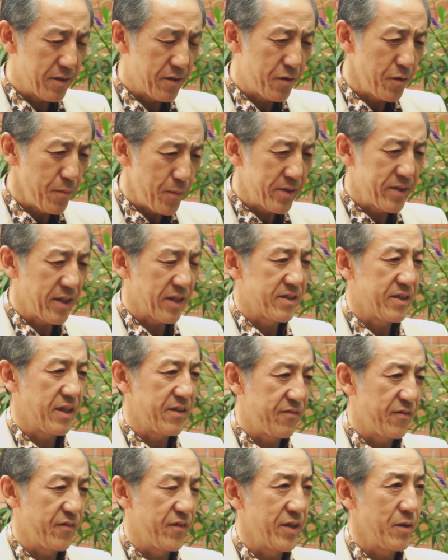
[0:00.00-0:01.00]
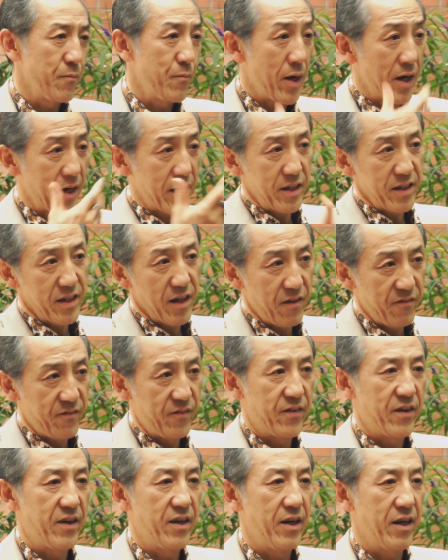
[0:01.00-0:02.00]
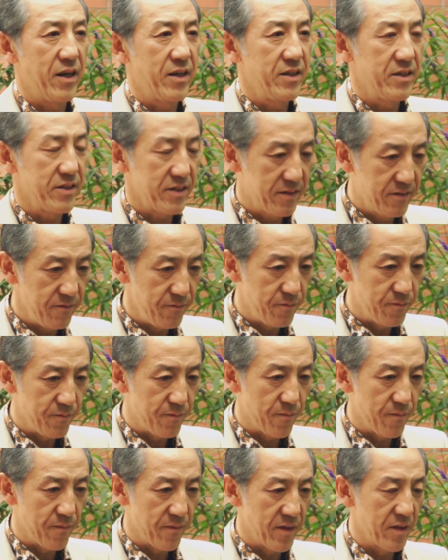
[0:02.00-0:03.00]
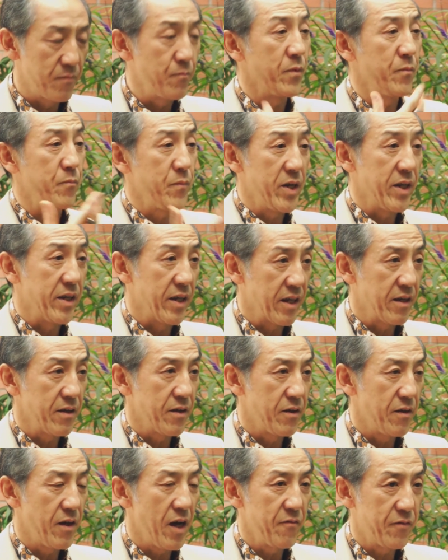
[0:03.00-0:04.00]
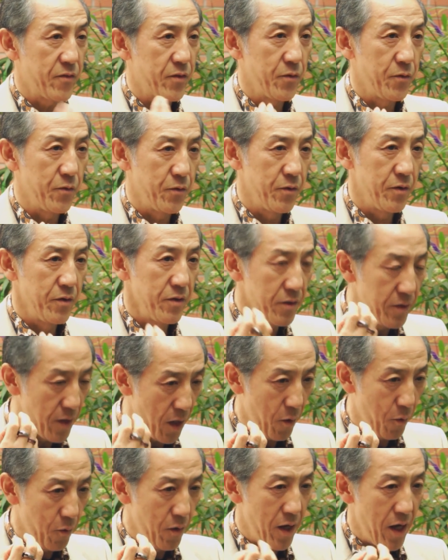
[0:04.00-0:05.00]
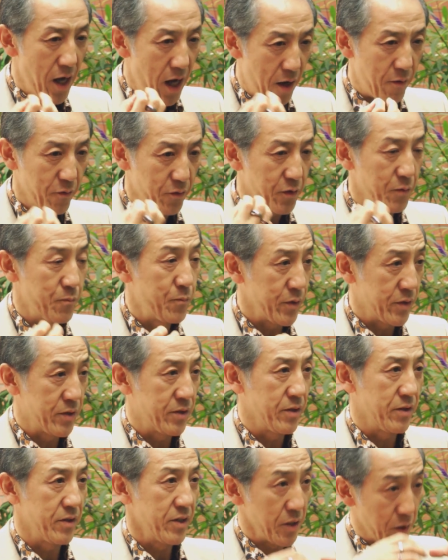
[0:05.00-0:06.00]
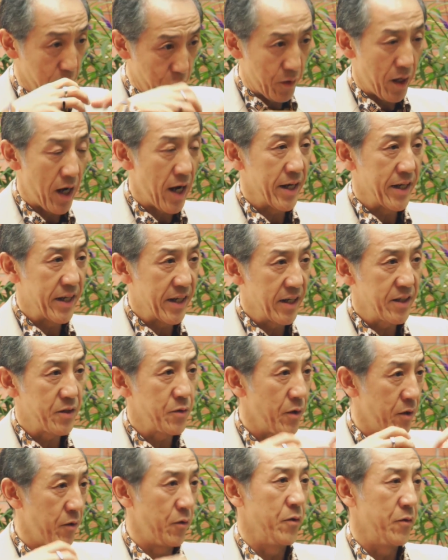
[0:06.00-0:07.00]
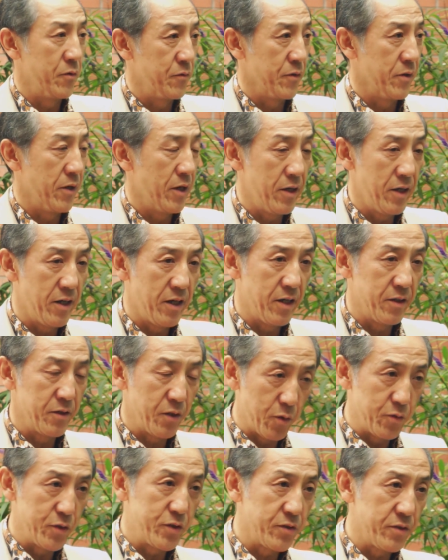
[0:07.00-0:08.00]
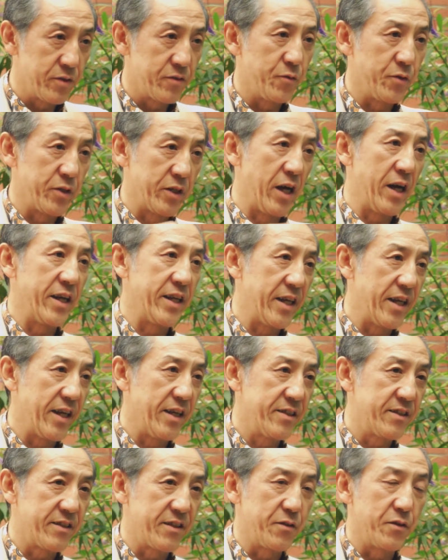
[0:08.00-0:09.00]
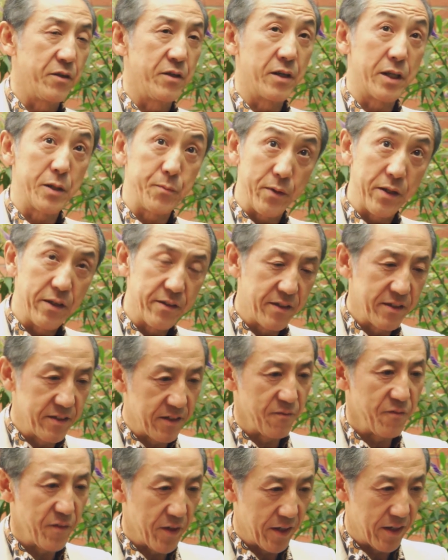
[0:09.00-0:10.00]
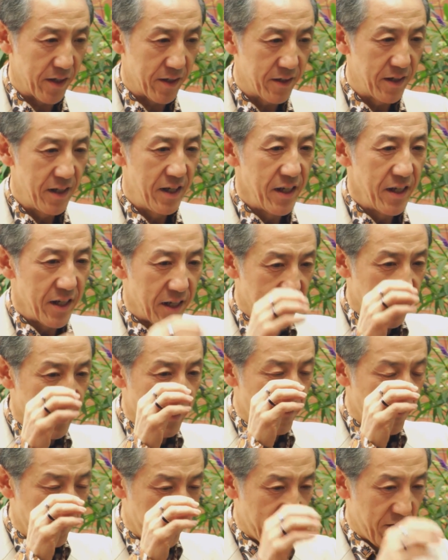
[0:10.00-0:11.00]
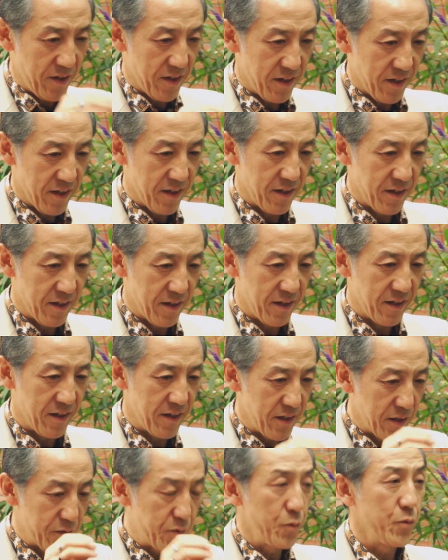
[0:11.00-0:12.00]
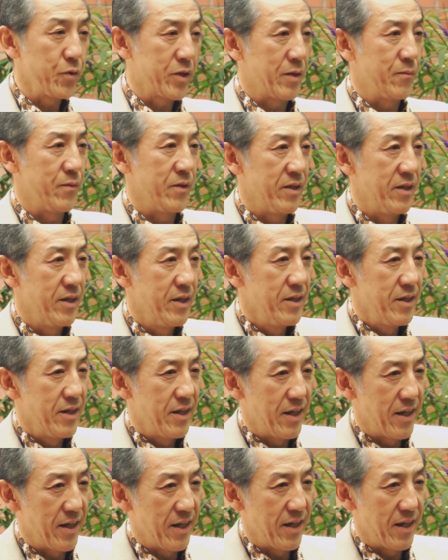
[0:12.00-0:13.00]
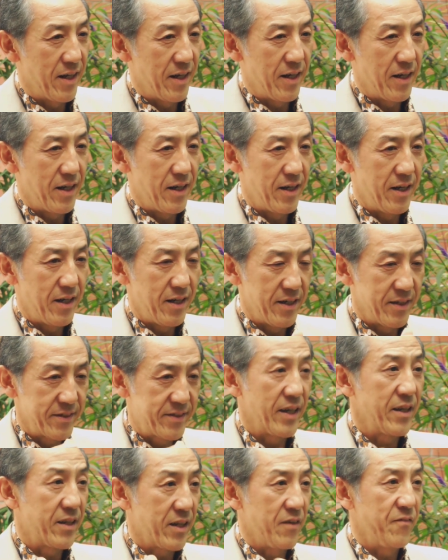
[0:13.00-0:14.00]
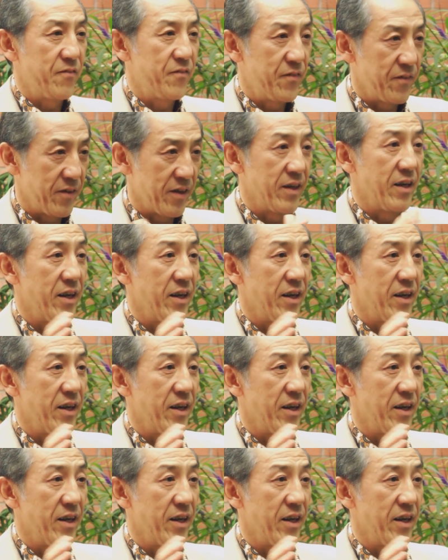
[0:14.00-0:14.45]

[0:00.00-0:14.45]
to be successful in the bargaining of meaning, you have to know how to put your idea, your own notions or your ideas, your experiences and feeling in a suitable set of